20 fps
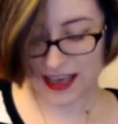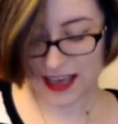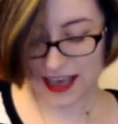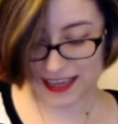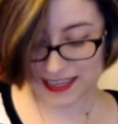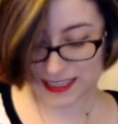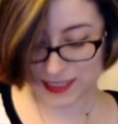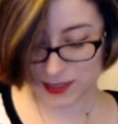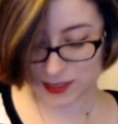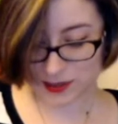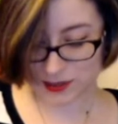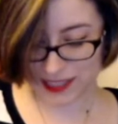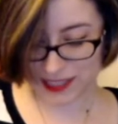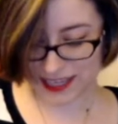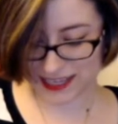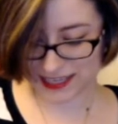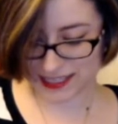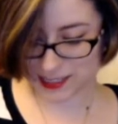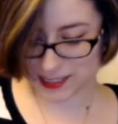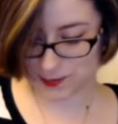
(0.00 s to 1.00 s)
I do
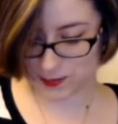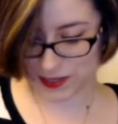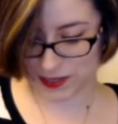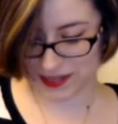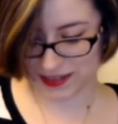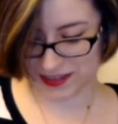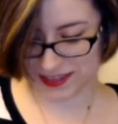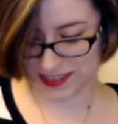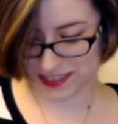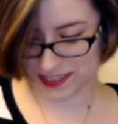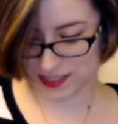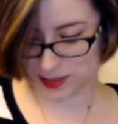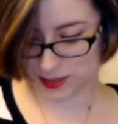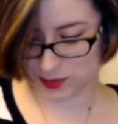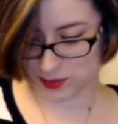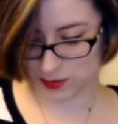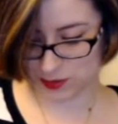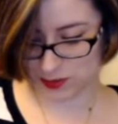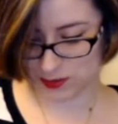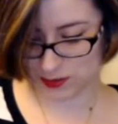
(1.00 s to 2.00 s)
like spunk, it's
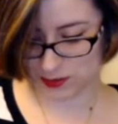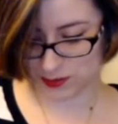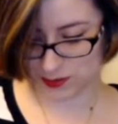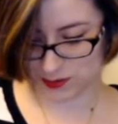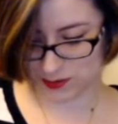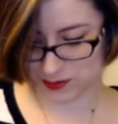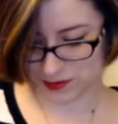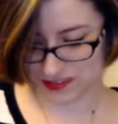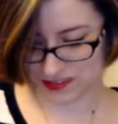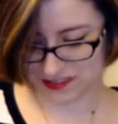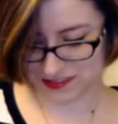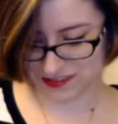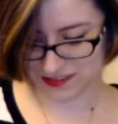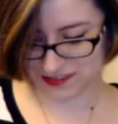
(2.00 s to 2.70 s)
true.